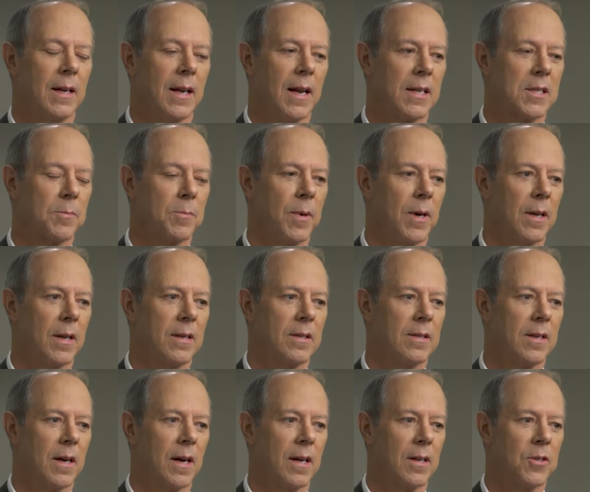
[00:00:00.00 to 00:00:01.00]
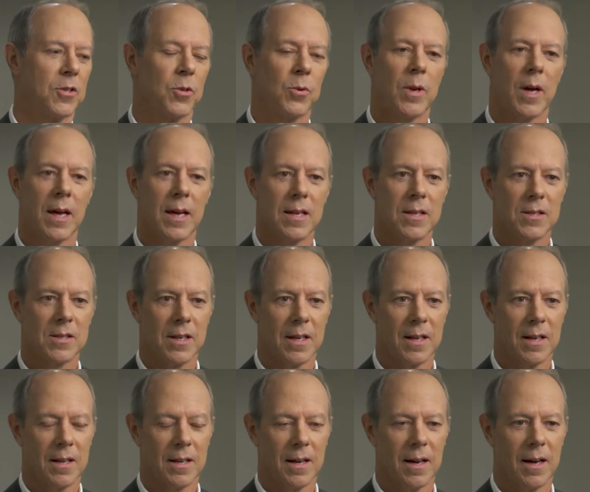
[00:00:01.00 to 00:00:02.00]
and I spent 2 days
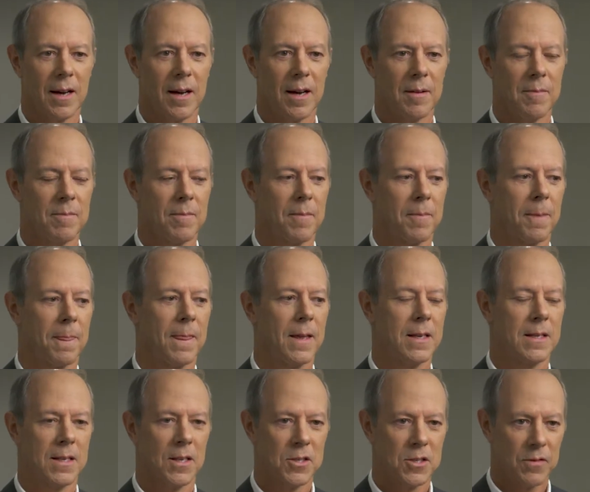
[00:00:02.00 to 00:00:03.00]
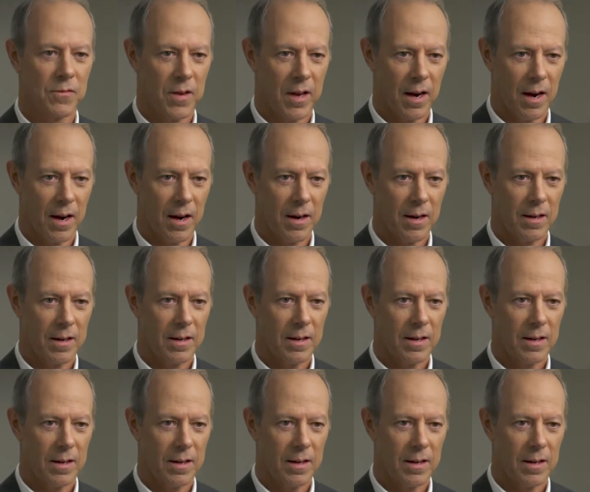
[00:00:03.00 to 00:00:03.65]
in intensive care